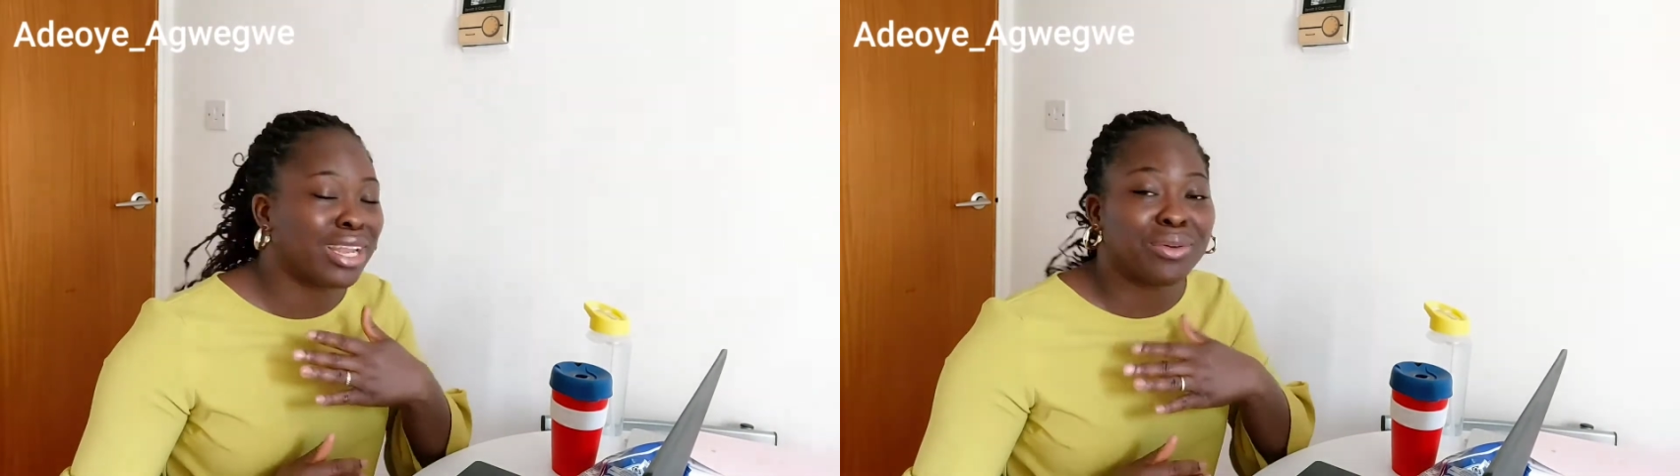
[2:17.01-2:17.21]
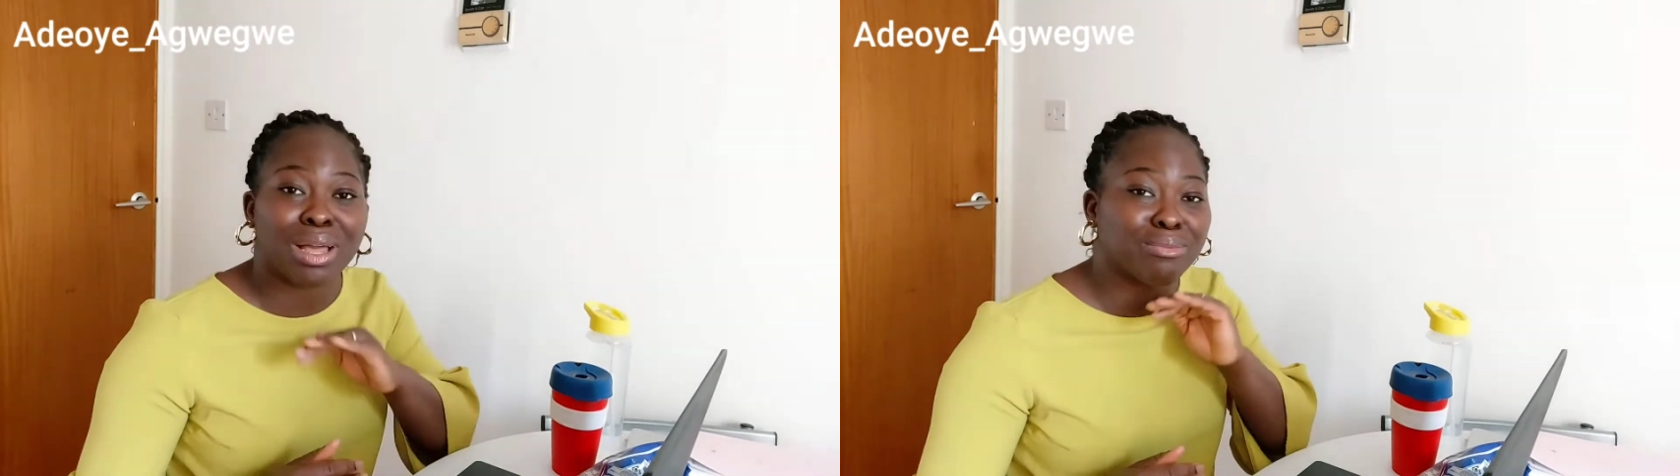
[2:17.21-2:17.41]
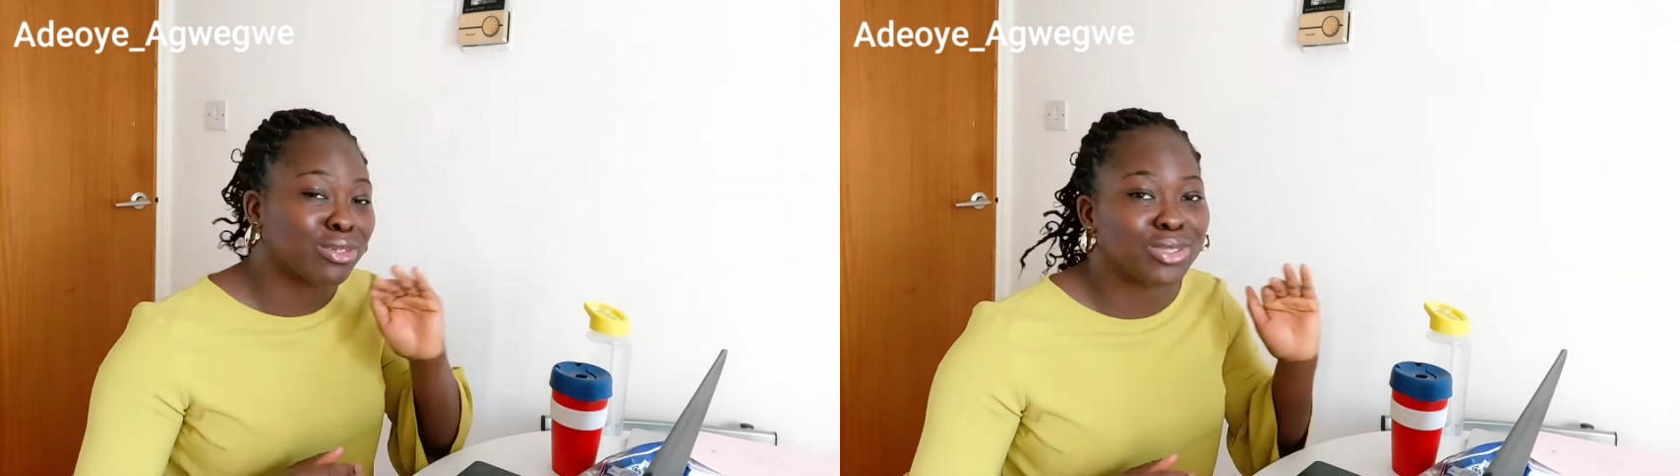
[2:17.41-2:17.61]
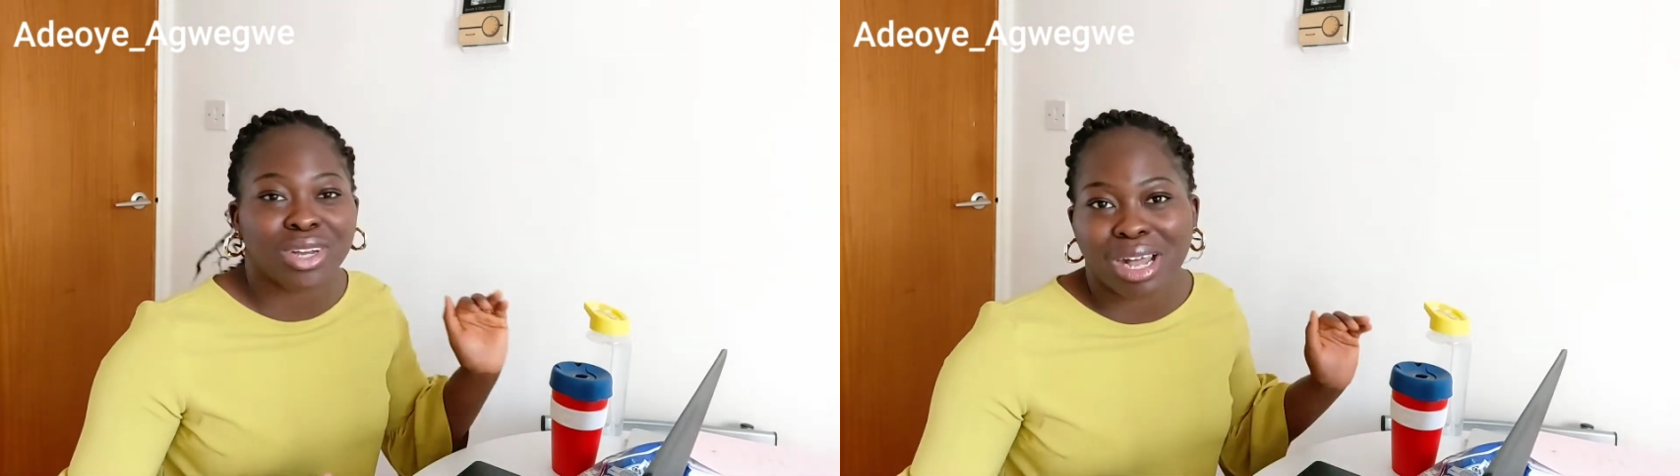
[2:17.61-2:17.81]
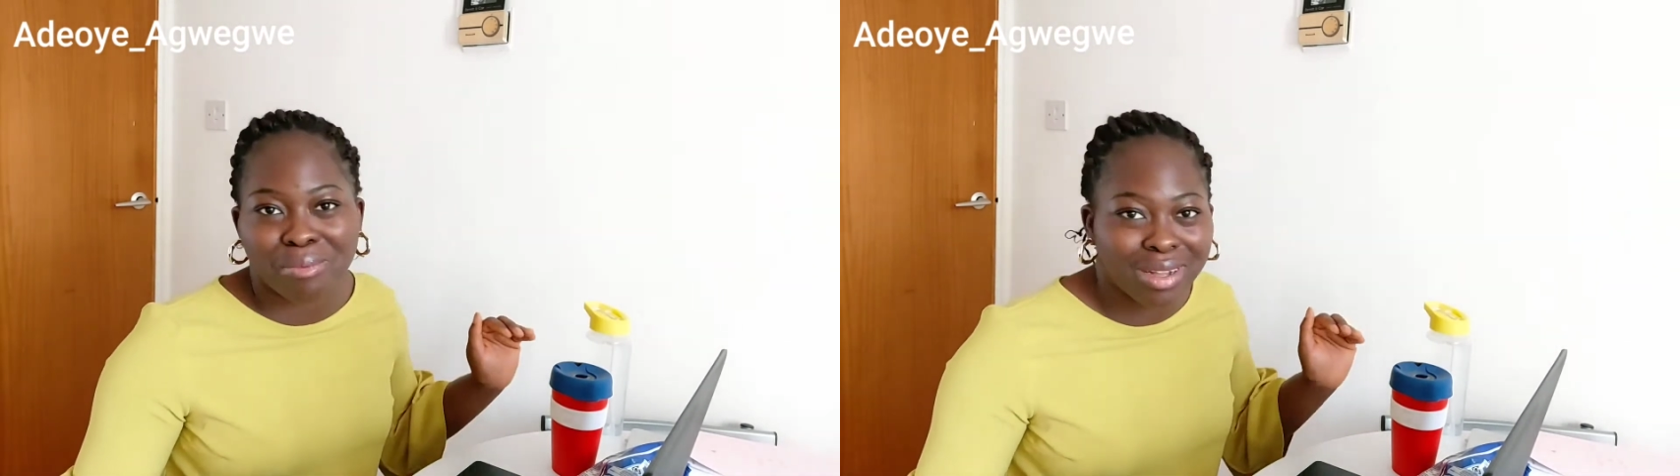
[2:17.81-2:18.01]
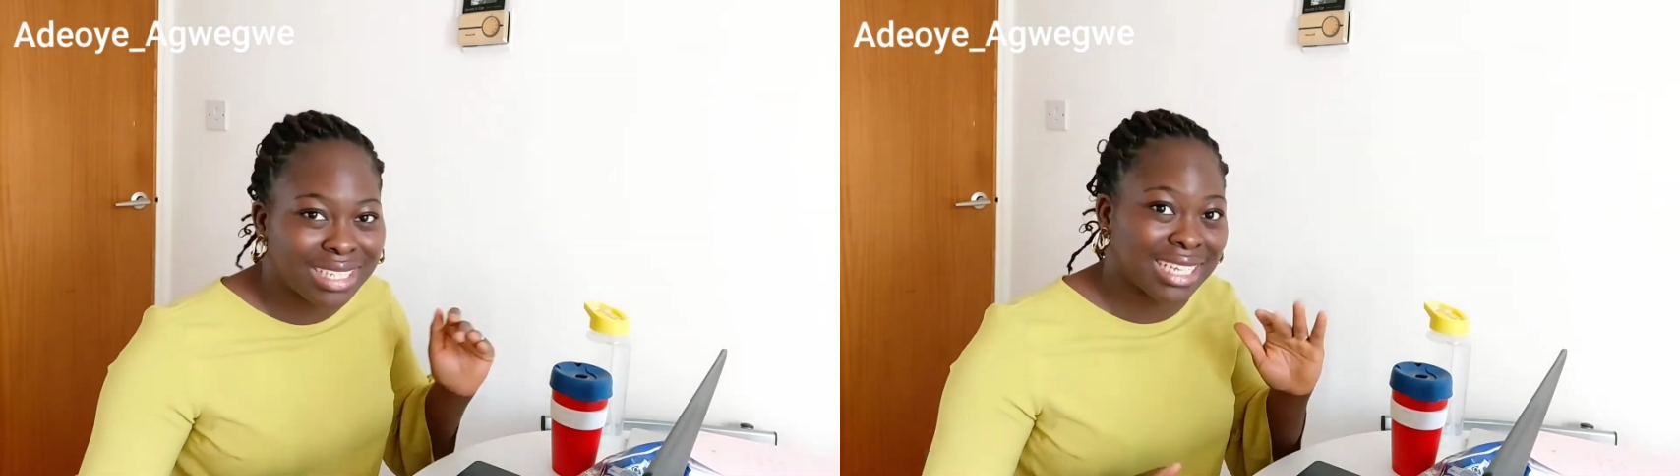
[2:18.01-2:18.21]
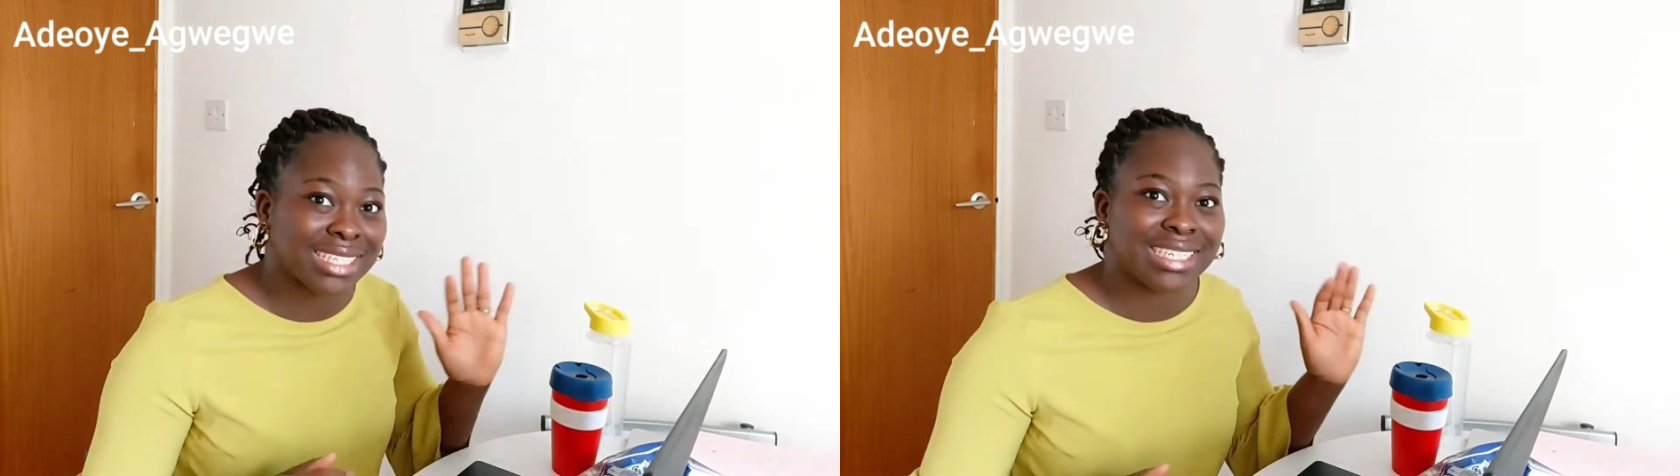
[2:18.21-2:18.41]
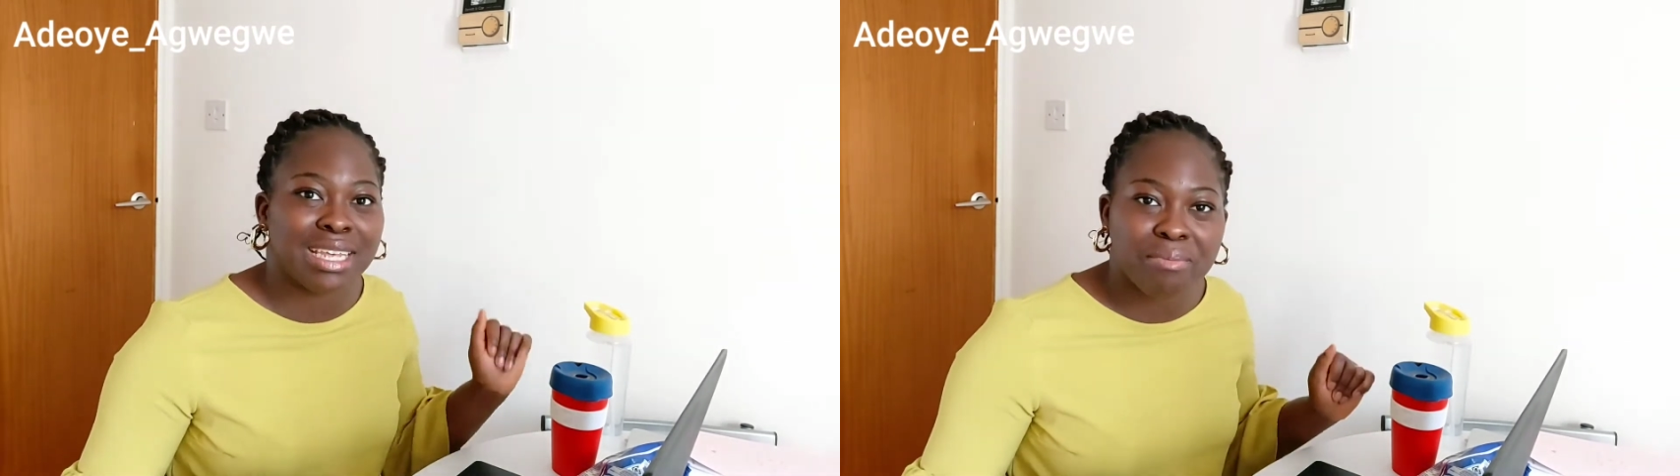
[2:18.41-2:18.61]
anyway, I'm going to talk about that
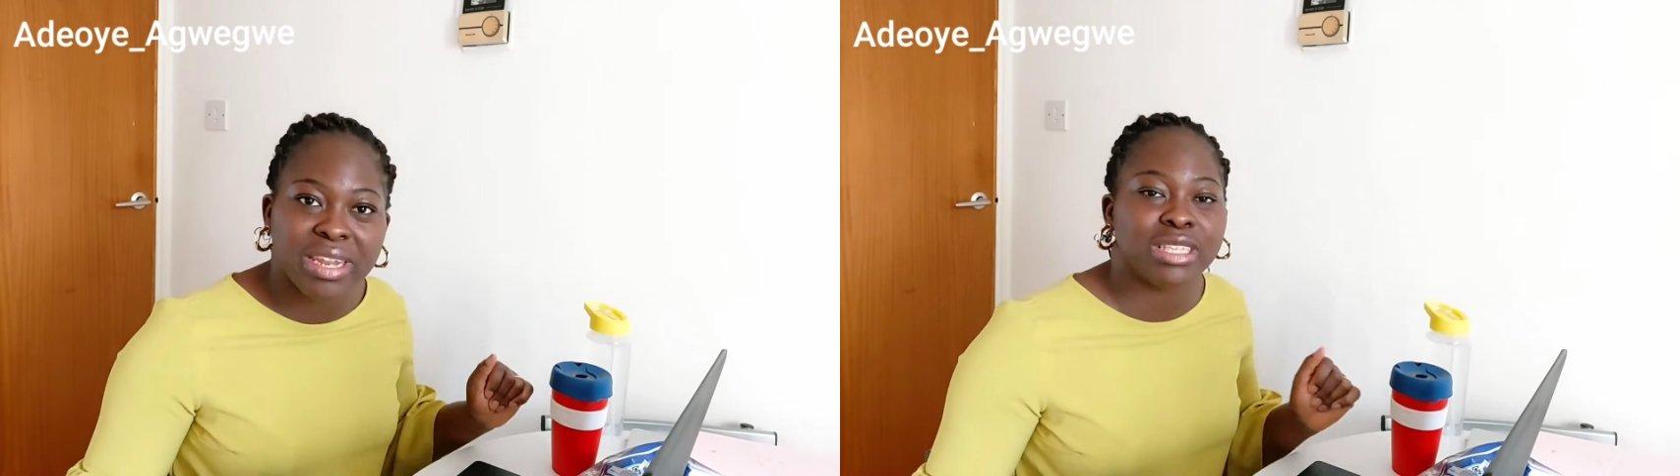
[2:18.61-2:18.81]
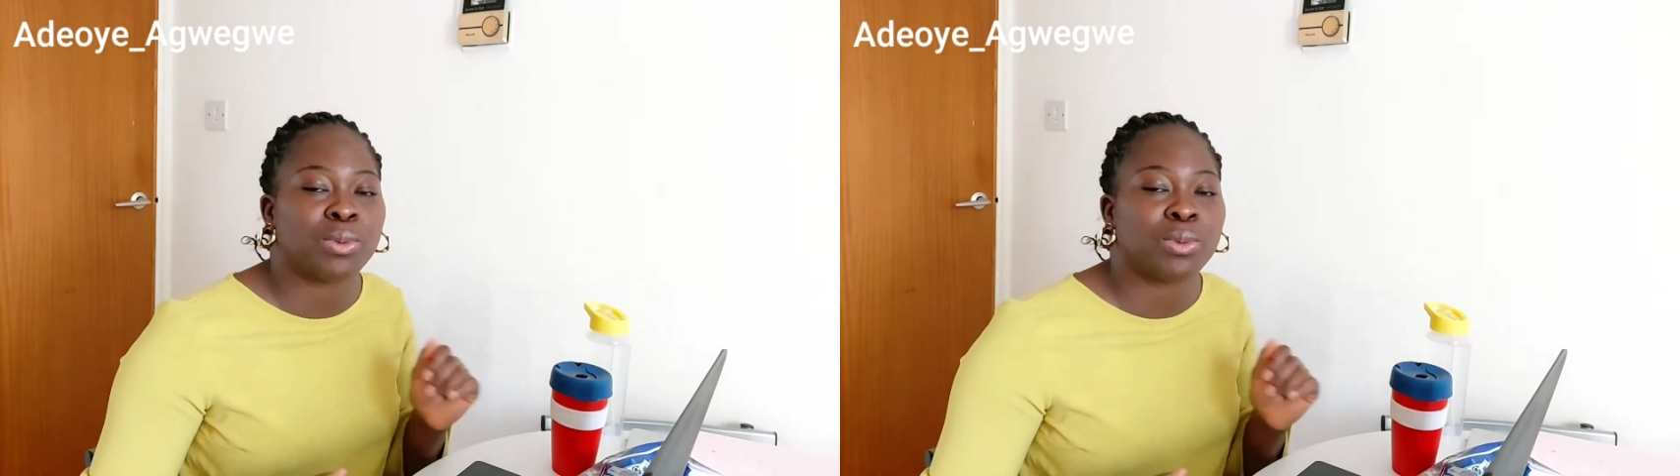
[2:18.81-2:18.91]
in a minute,